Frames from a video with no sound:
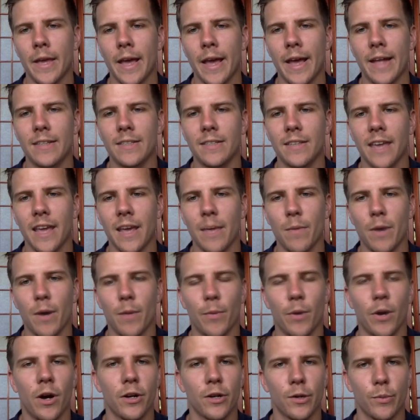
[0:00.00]
heads came up
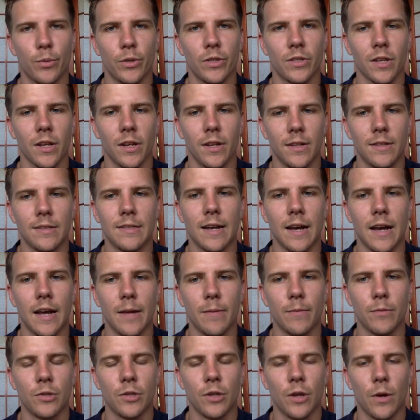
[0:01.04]
100% of the
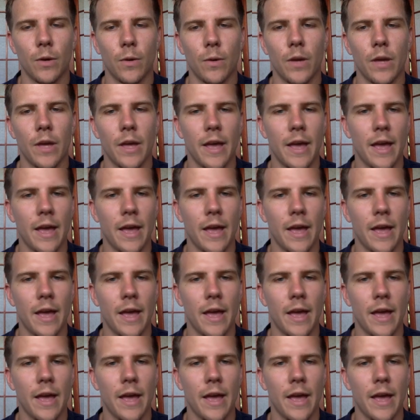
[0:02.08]
time, so